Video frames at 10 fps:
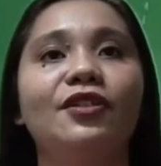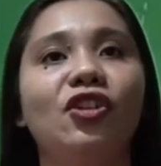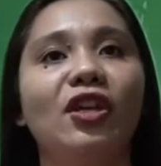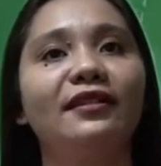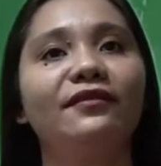
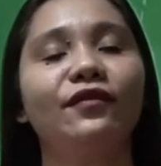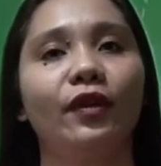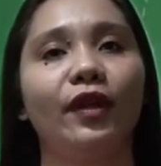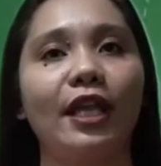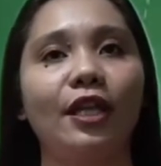Shield
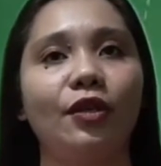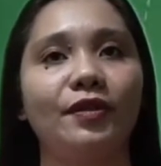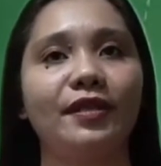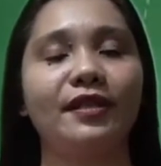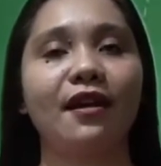
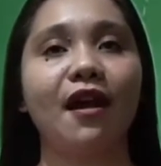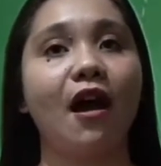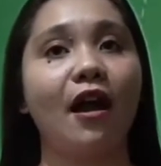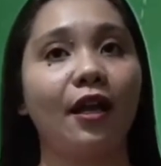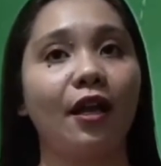volcanoes
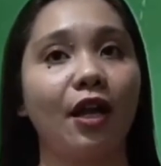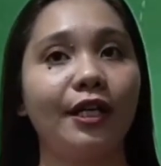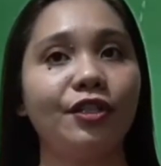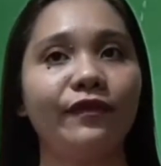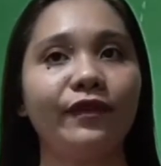are
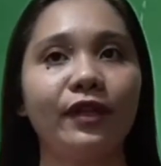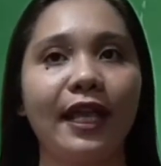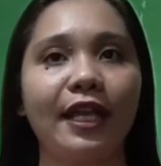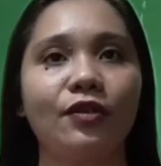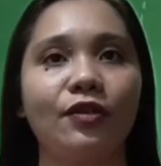large
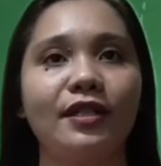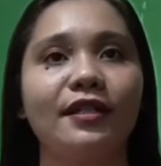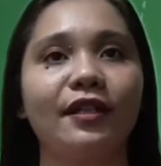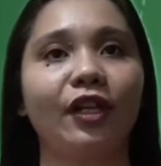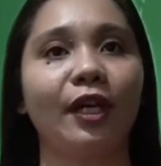
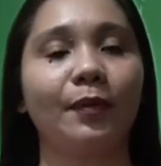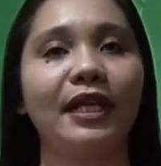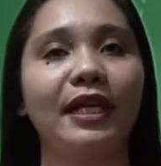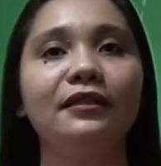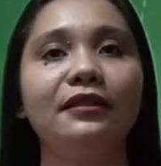volcanoes that are
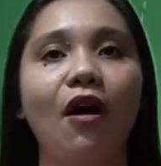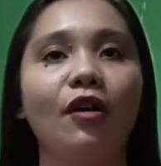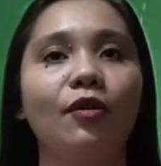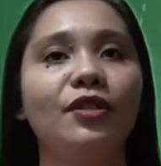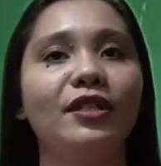built
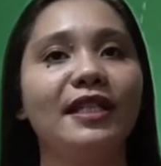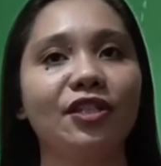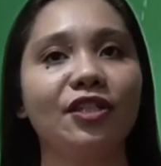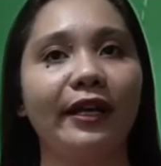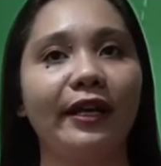almost
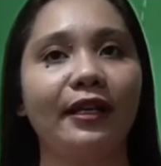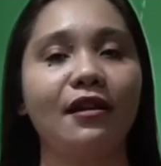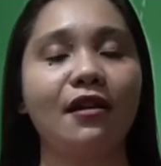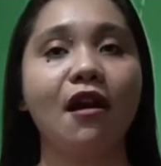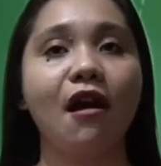
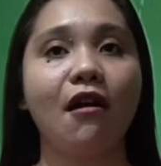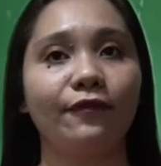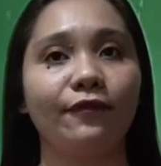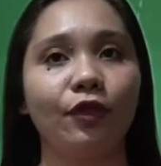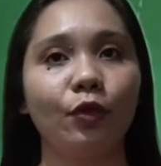entirely of
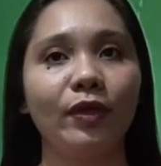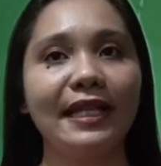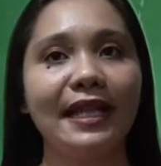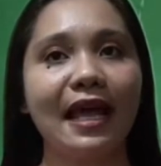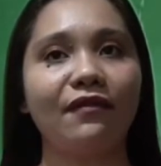
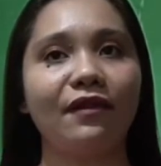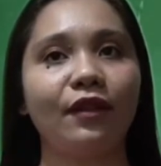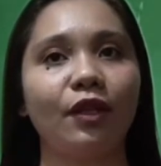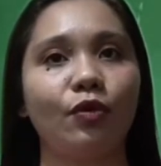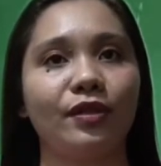fluid lava
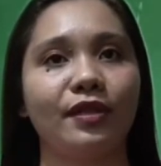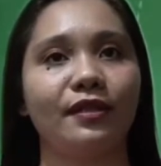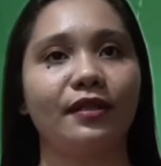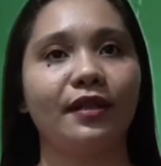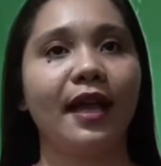
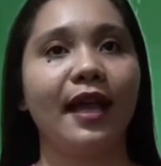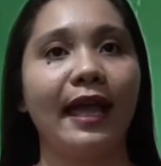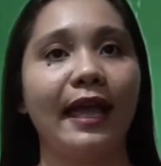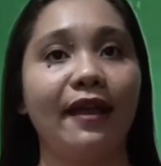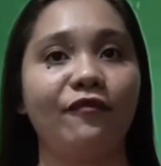flows
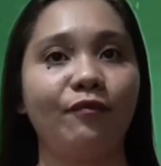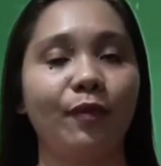and have